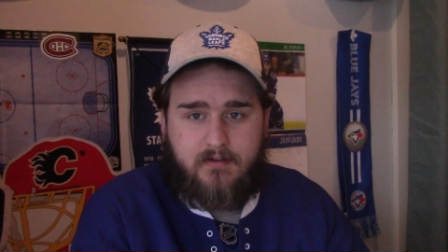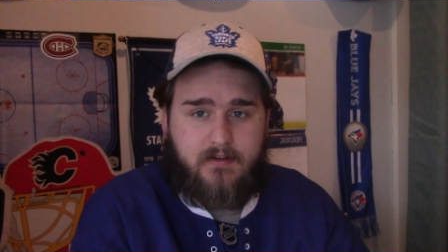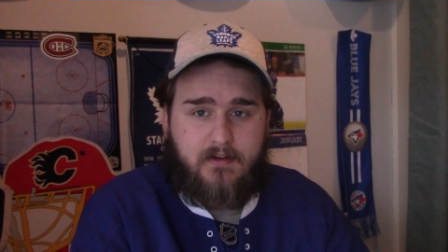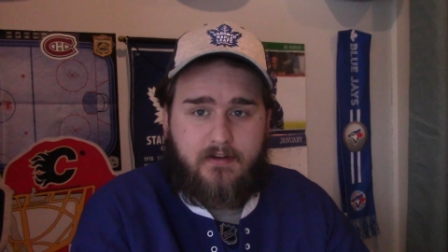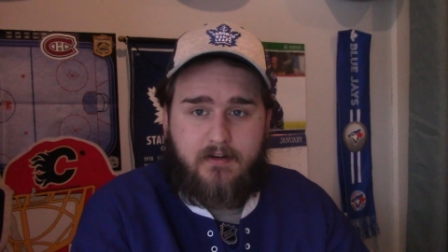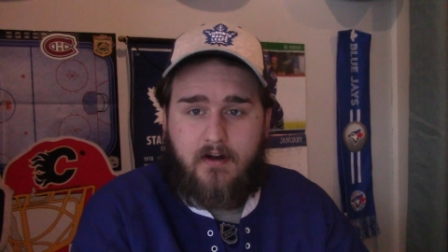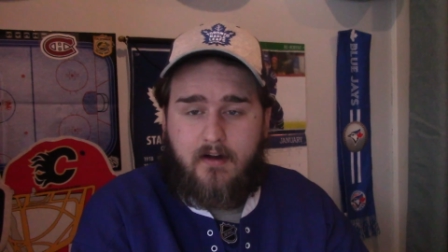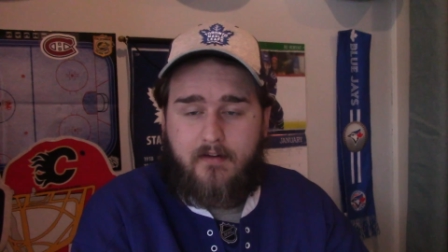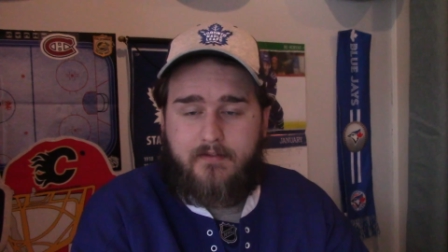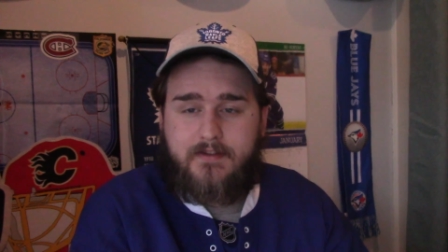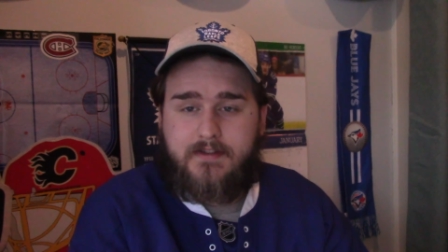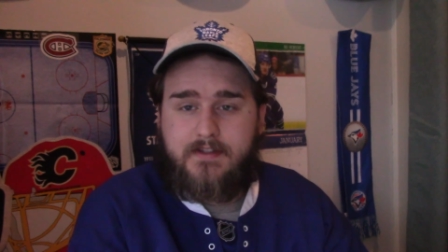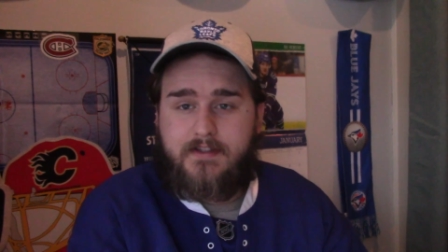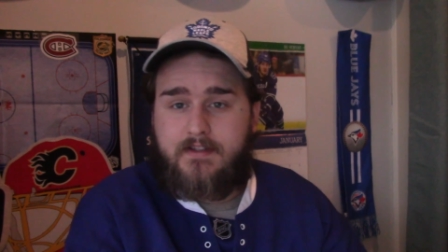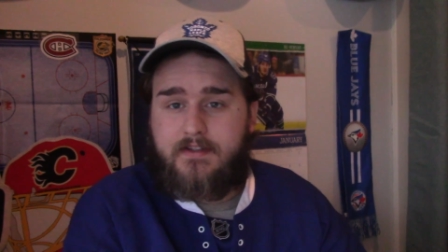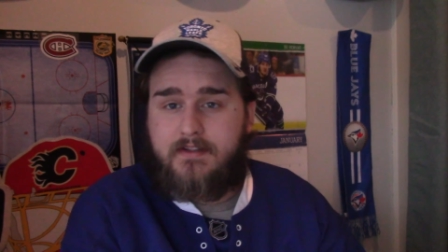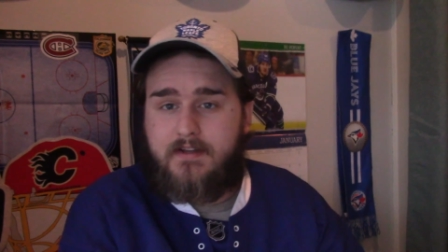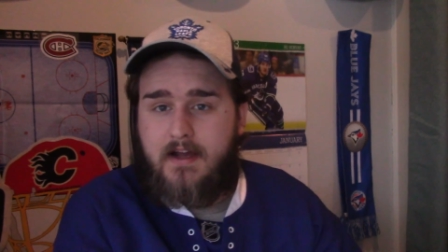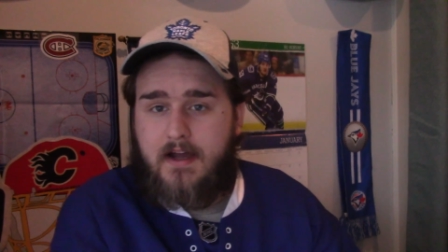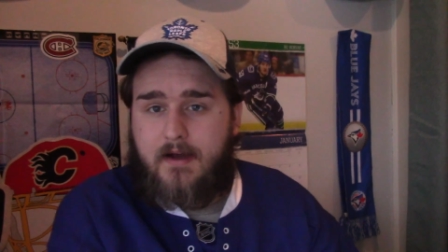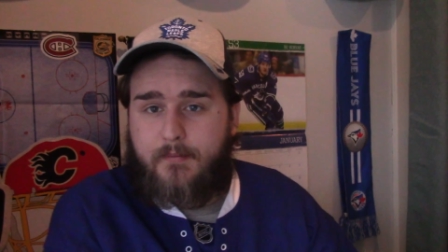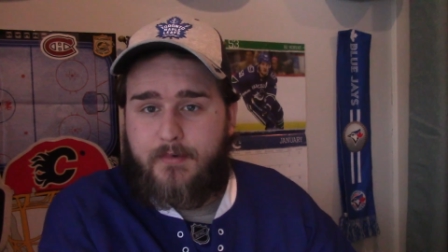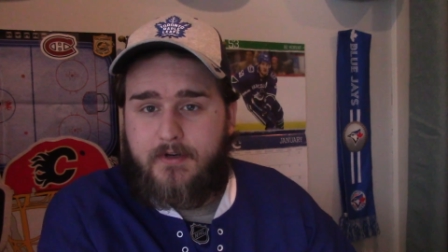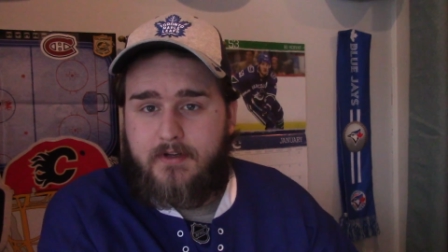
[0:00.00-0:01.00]
it obviously
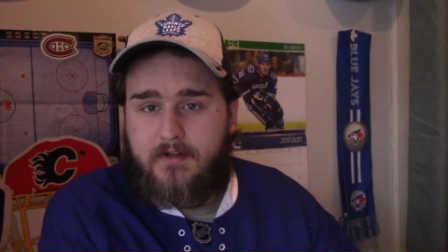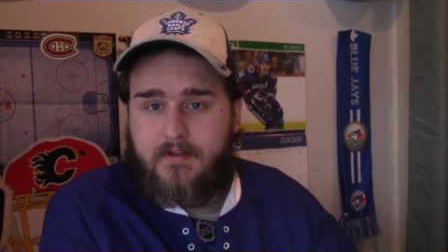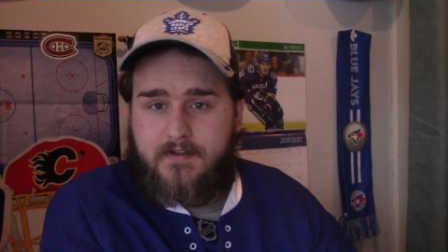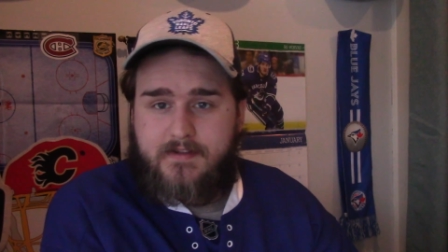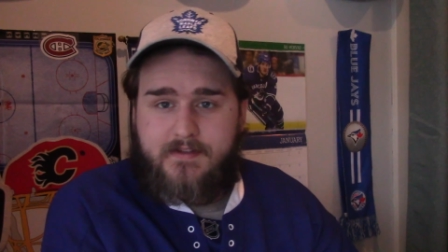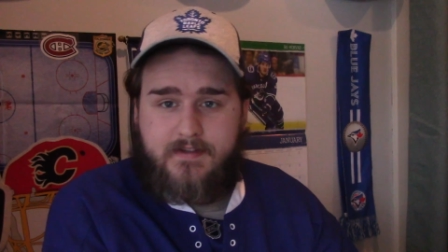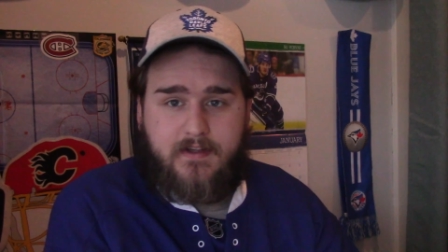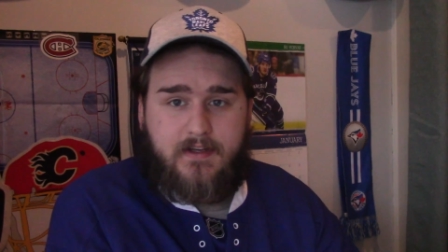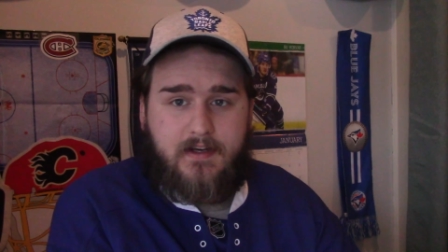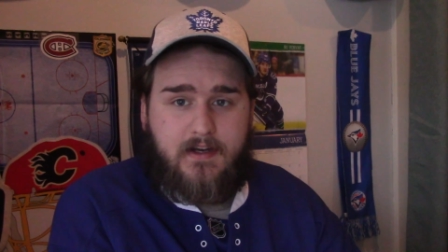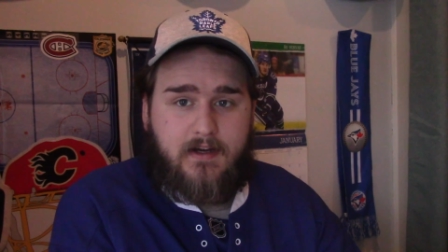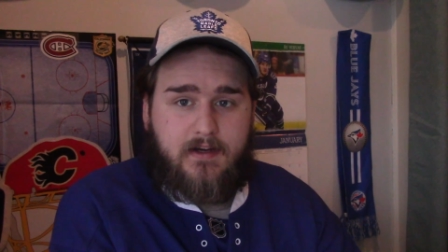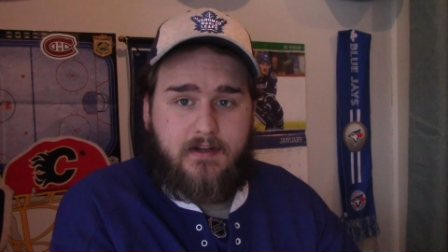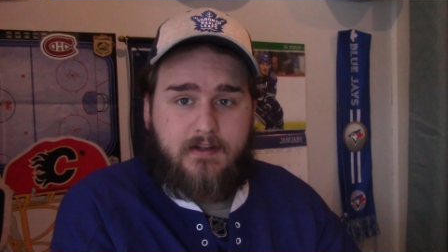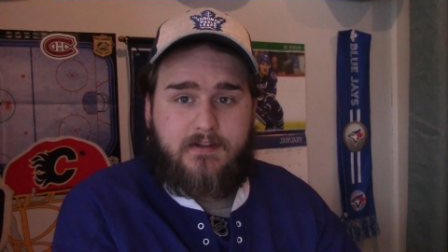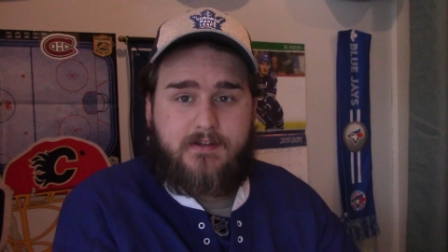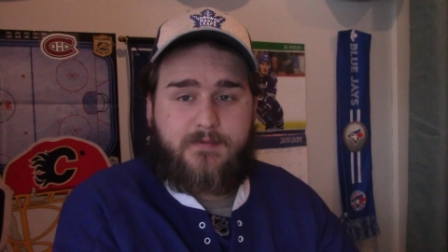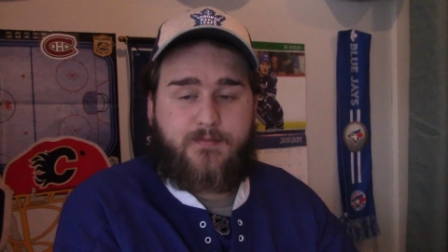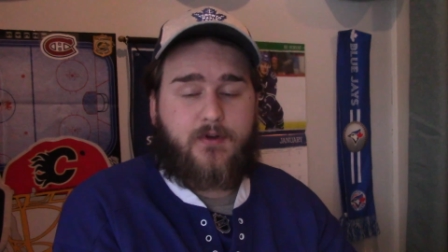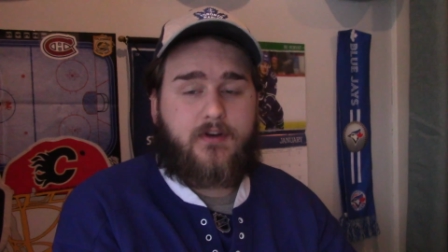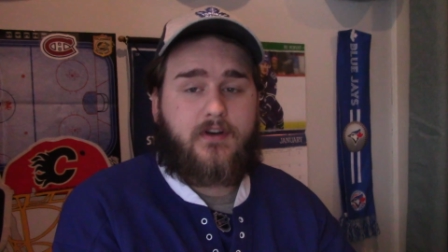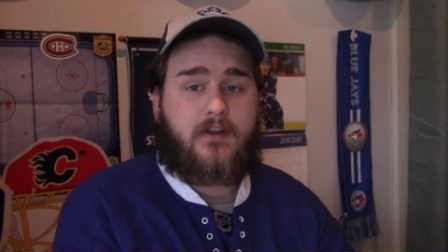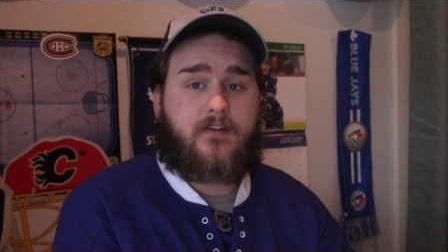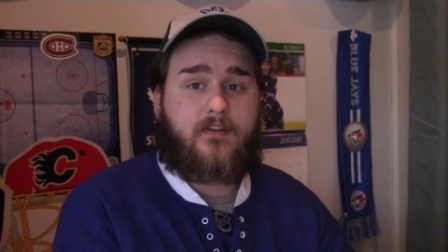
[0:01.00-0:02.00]
didn't happen against the Canadians,
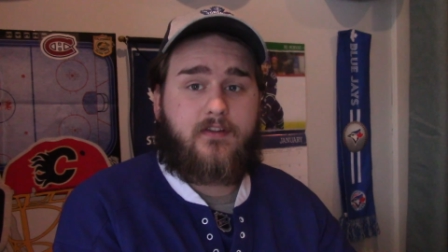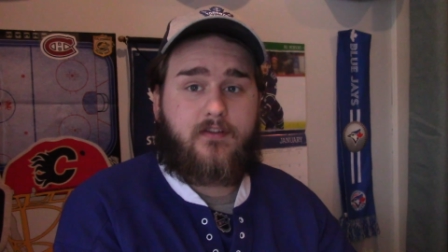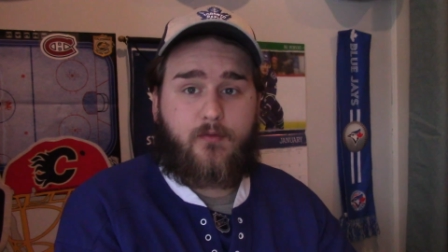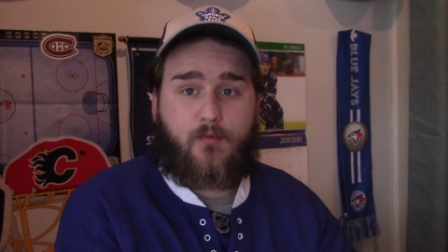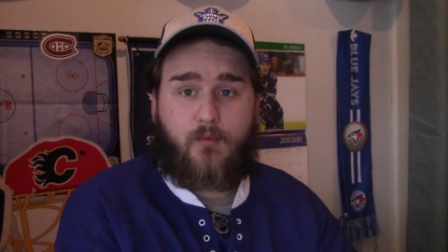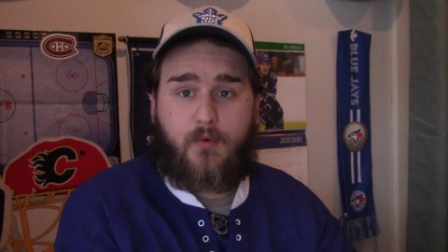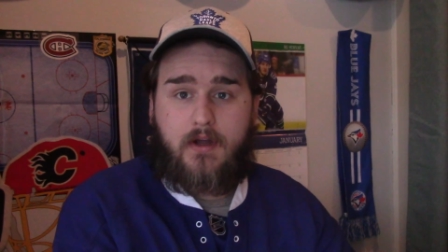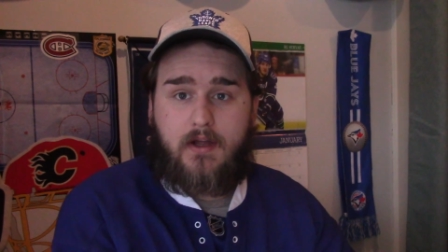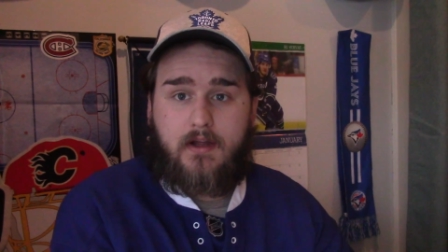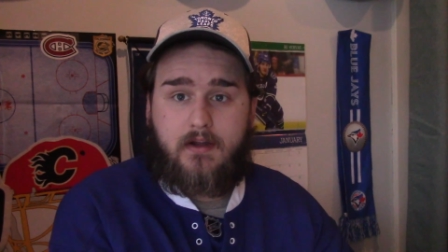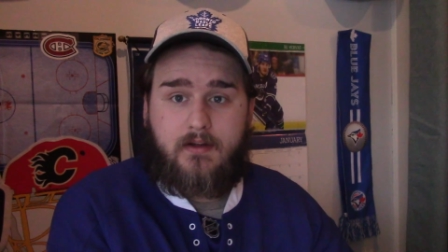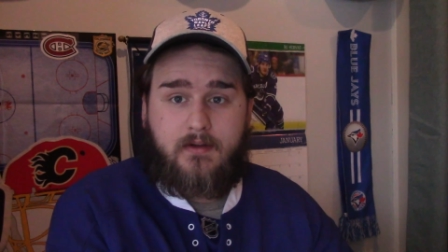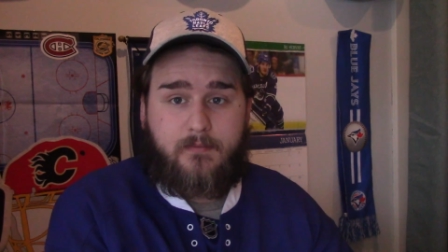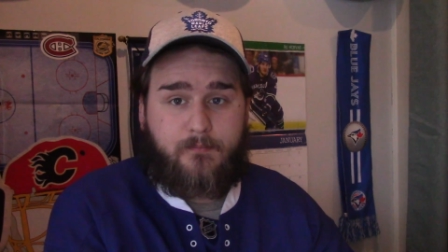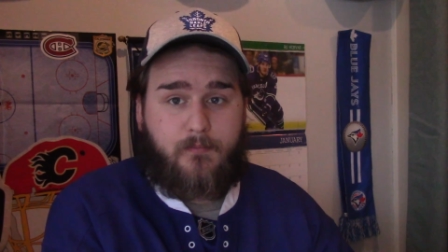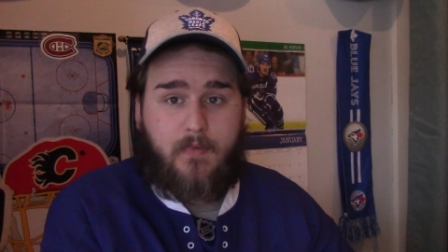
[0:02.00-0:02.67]
but either way,